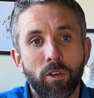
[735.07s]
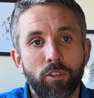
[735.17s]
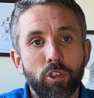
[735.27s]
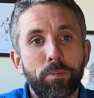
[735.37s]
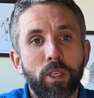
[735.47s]

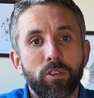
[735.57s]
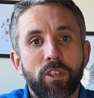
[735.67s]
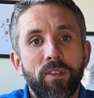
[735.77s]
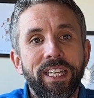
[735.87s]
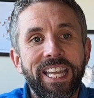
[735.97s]
just because
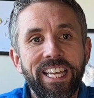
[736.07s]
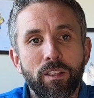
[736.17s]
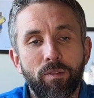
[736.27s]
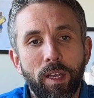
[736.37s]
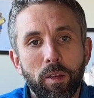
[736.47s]
they're a late
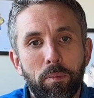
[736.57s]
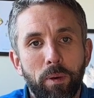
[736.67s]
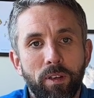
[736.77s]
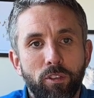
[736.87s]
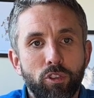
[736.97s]

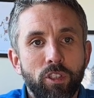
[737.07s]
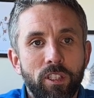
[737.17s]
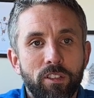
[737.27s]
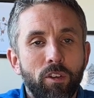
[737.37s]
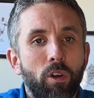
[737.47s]
developer
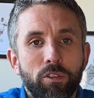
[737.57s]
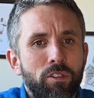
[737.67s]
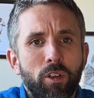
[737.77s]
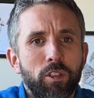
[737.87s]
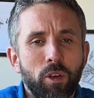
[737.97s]
it's
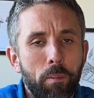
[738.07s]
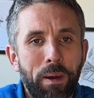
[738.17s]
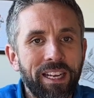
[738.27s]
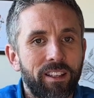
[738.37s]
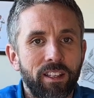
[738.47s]
not a
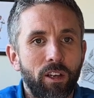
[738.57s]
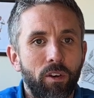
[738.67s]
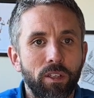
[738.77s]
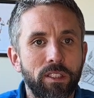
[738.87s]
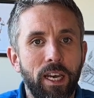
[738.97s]
bad thing
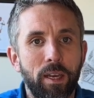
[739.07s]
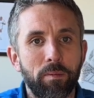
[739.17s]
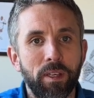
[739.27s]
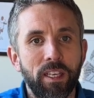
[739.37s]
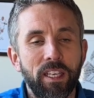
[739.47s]
all the time.
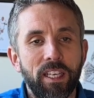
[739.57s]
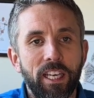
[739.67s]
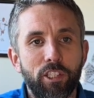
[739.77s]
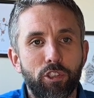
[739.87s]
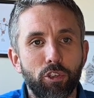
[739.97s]

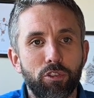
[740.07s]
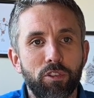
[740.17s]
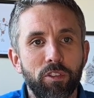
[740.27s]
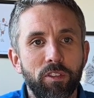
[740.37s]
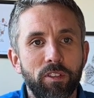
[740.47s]
It's
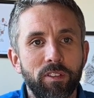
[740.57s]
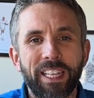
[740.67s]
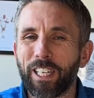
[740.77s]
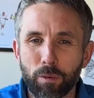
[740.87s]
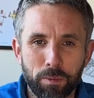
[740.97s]
just
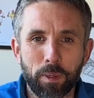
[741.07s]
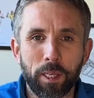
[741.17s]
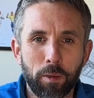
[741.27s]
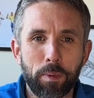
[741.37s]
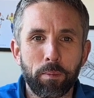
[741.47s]
then it comes a
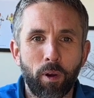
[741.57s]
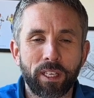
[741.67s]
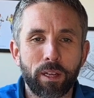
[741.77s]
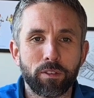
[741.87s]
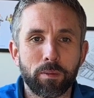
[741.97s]
little bit more
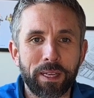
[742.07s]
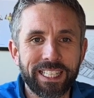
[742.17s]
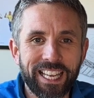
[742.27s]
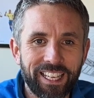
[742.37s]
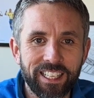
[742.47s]
down to
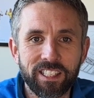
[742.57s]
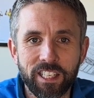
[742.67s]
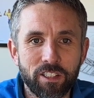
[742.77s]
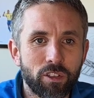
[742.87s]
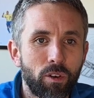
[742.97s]

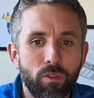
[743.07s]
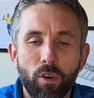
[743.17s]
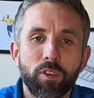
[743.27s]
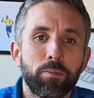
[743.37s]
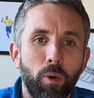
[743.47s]
mentality and so
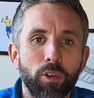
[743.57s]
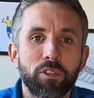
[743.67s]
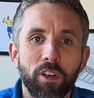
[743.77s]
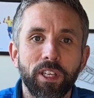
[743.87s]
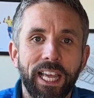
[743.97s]
forth. This boy
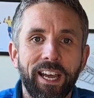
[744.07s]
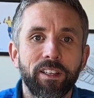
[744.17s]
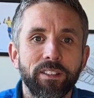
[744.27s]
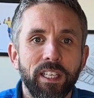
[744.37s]
certainly had